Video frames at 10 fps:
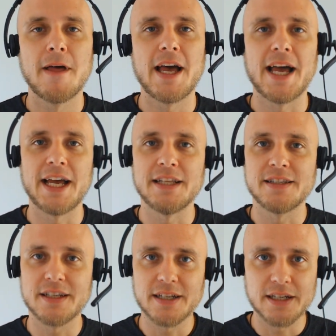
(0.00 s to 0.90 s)
And
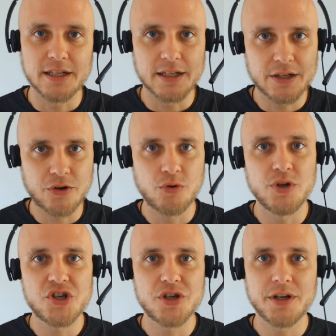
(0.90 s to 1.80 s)

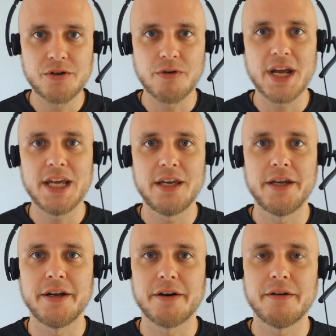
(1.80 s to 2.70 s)
Christian Grey
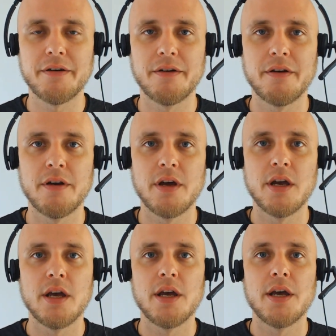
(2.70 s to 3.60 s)
here
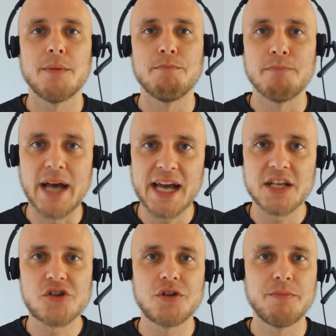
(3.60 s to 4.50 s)

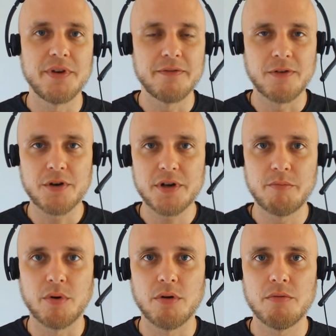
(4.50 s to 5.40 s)
managed to be
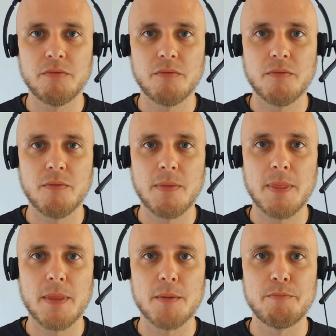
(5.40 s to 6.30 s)
vulnerable,
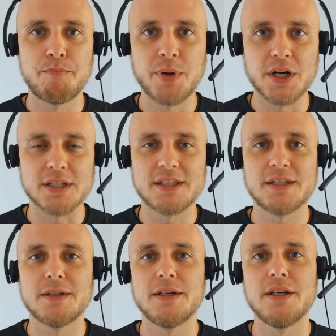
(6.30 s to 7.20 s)
but
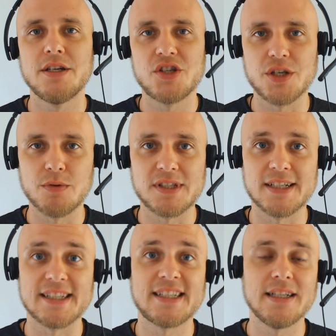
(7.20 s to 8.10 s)
she was
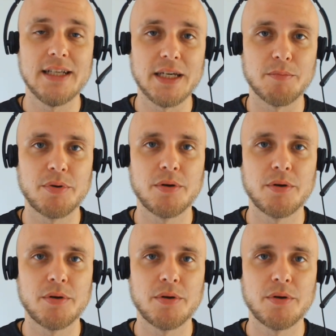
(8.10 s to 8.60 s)
asleep.